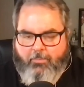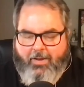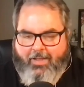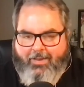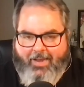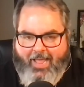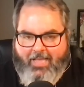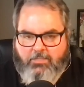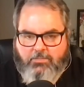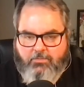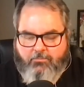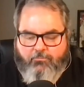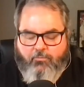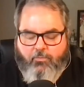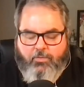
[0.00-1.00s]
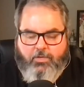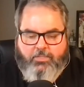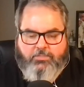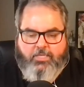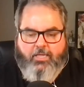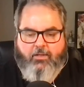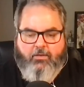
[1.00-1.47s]
but I can ask them for the
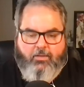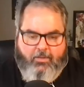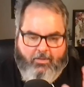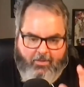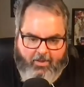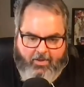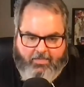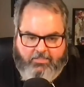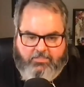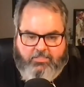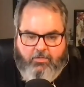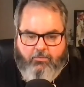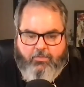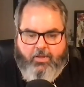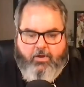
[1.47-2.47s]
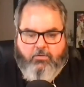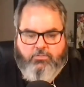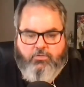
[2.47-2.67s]
discount and it's still there.